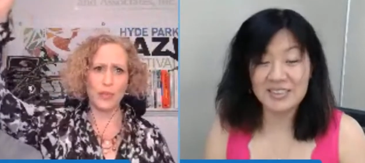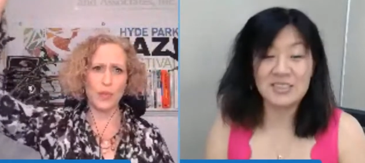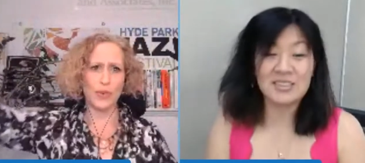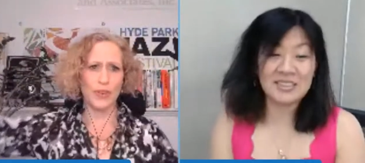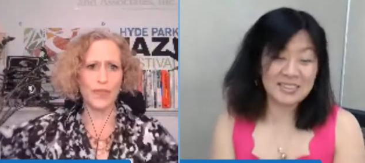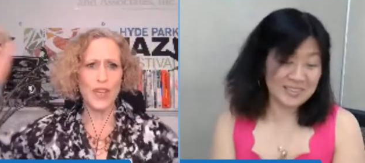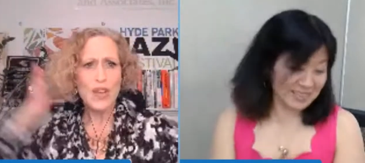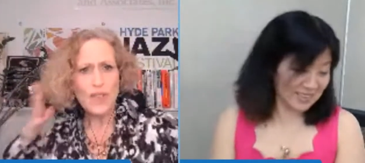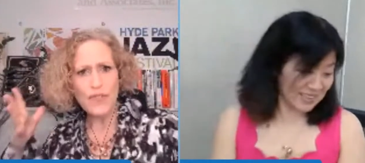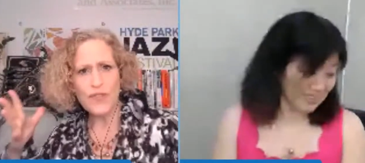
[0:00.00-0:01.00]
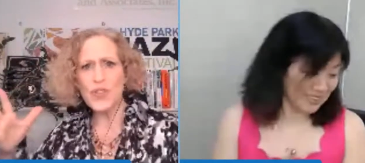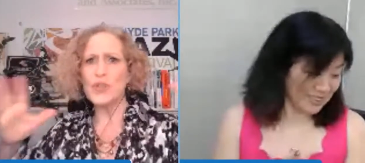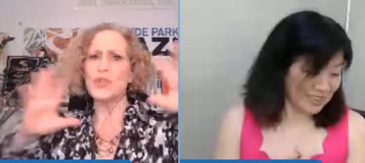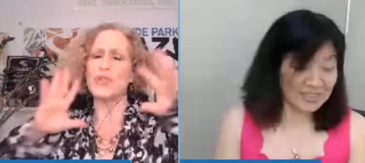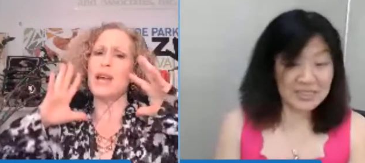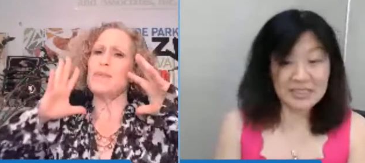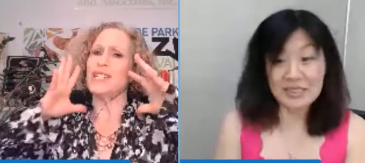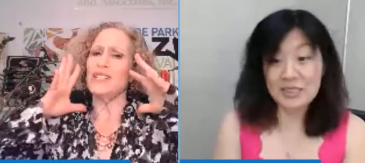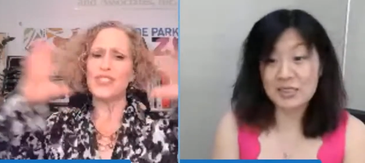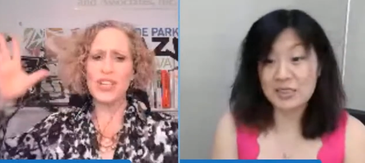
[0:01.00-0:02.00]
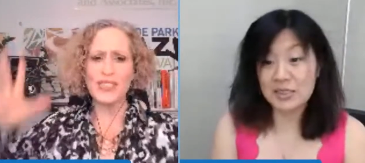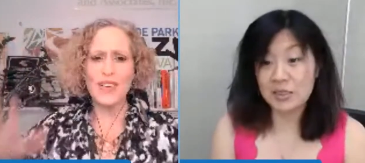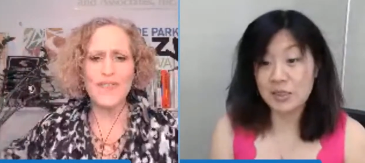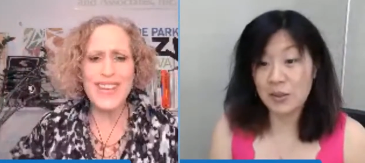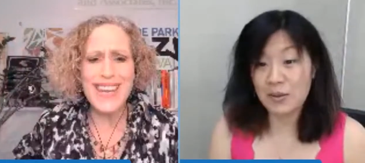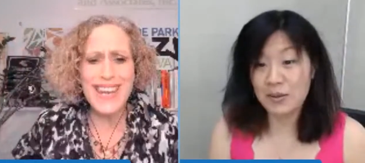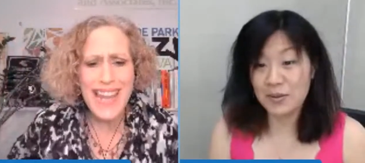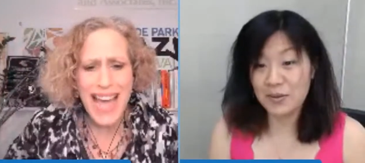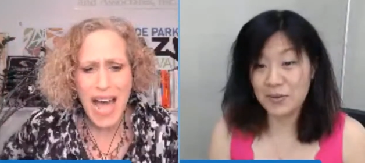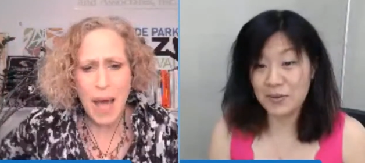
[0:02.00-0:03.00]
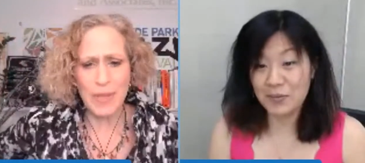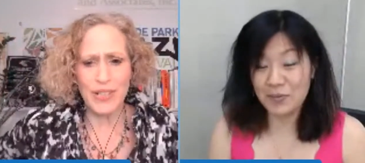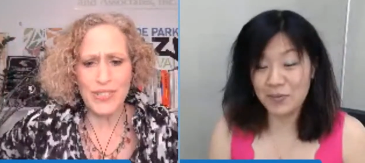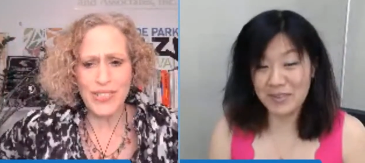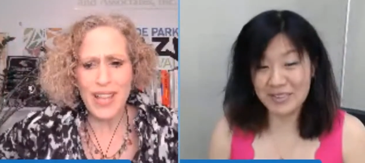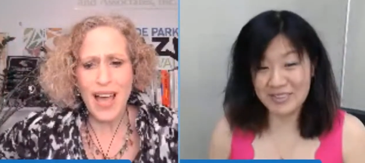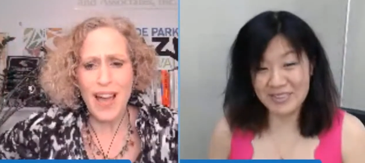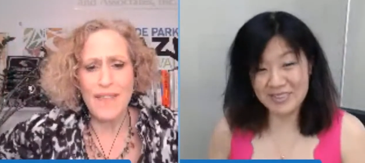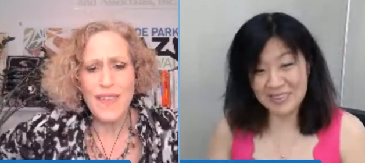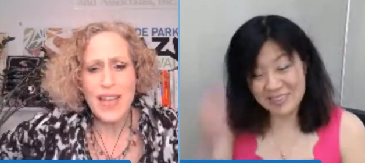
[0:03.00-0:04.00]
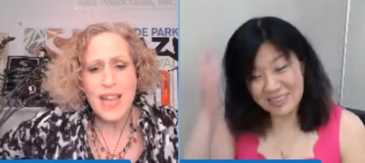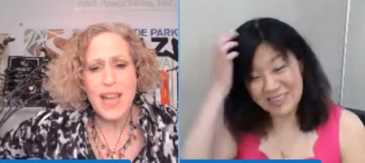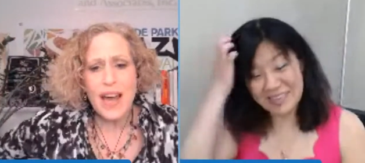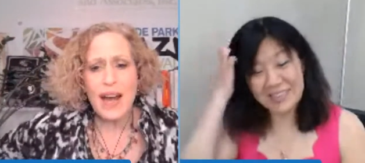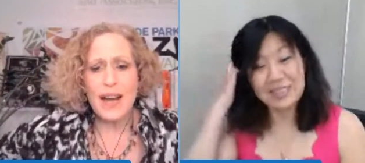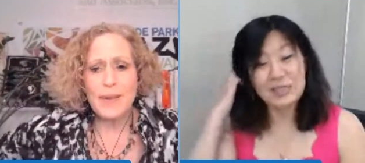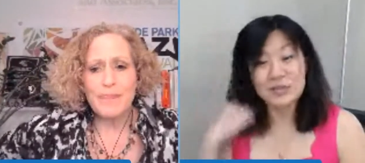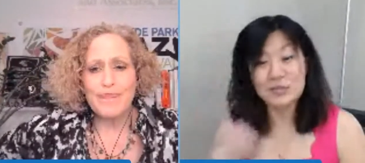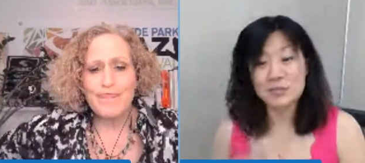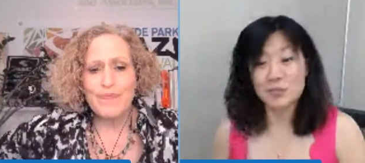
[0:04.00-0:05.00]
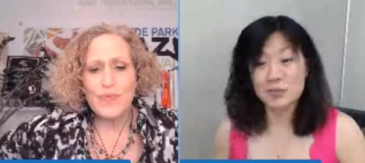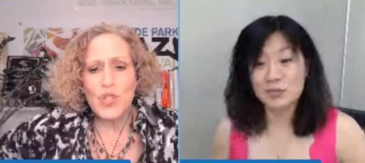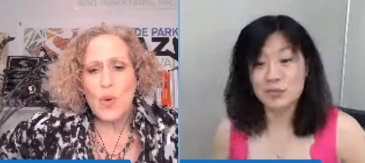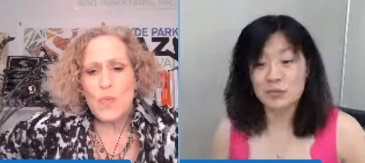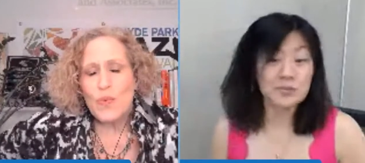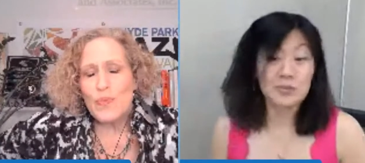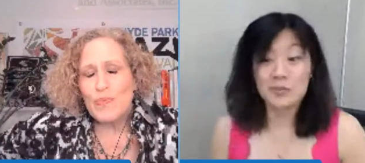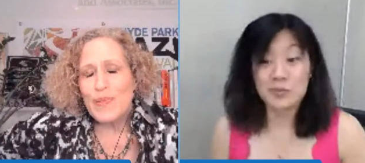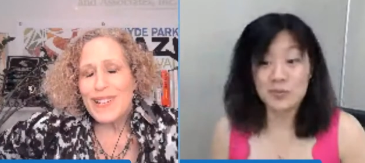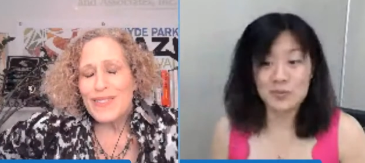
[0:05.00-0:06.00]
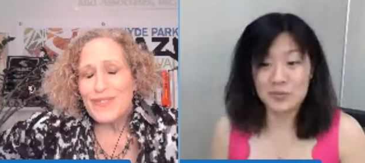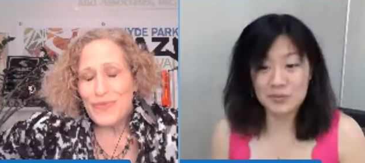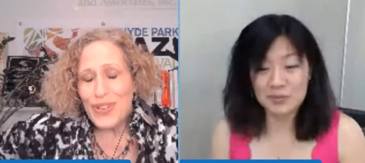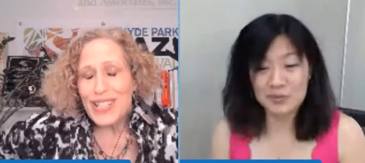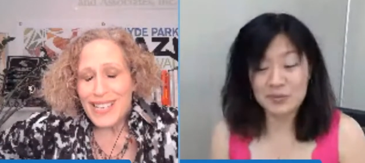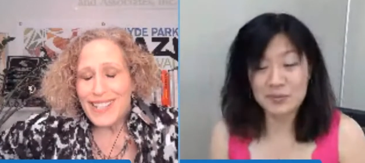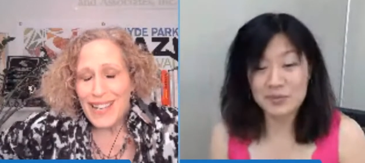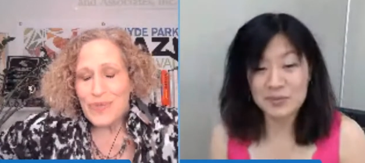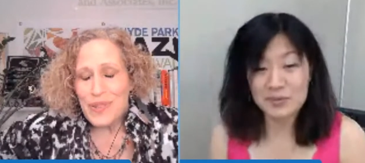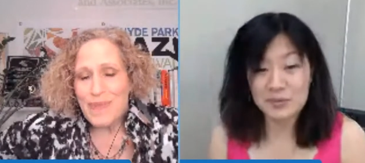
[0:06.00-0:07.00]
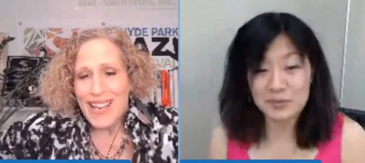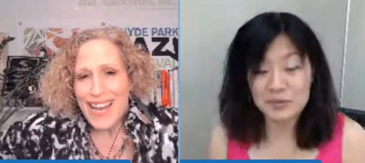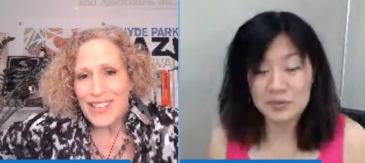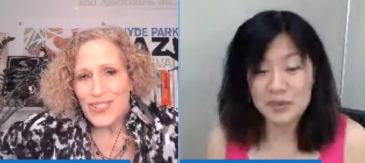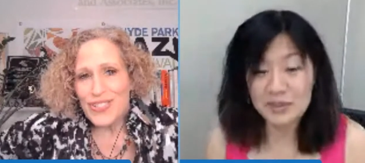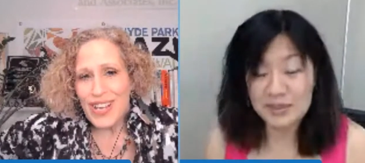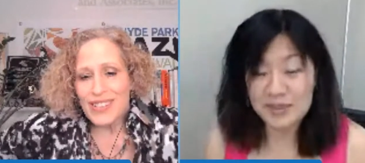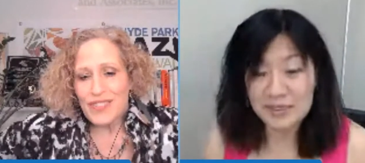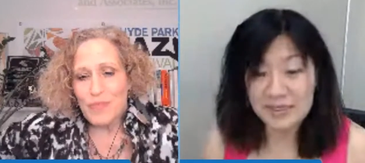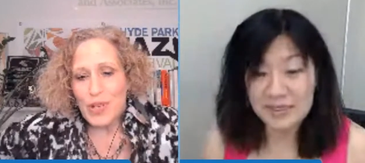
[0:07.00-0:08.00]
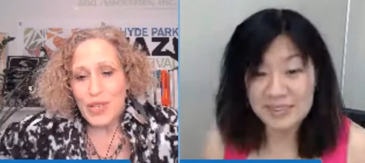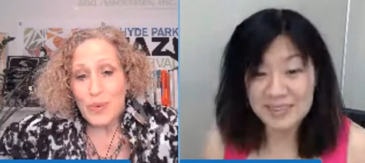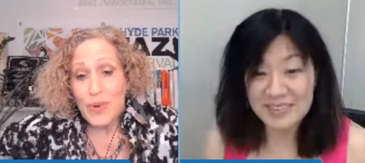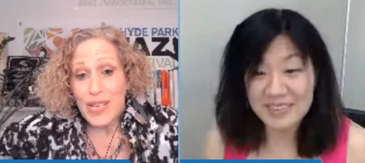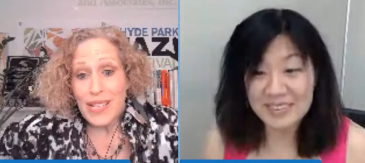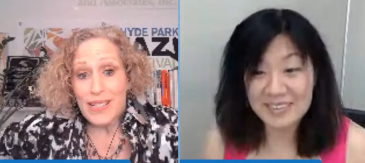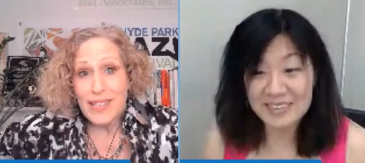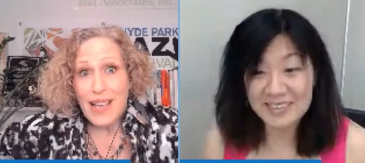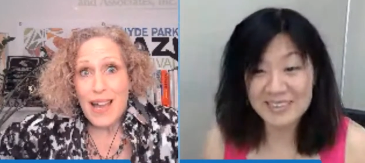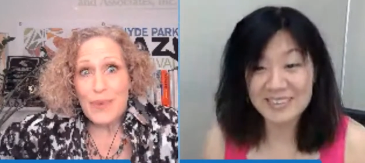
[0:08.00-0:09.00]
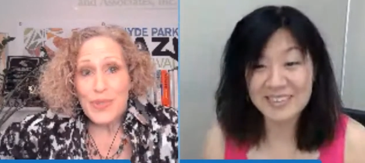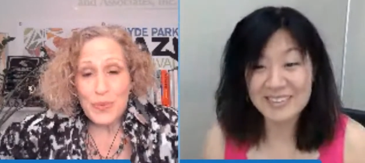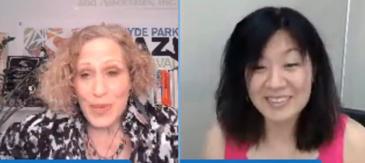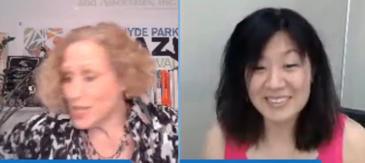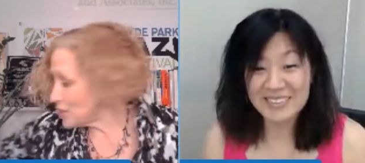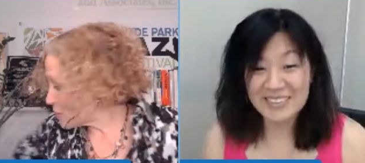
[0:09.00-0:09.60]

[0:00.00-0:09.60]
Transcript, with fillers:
Speaker 1: the world of food. I mean, just phenomenal stuff. Um, so, but really, like with my exercise of pulling weeds, I was reading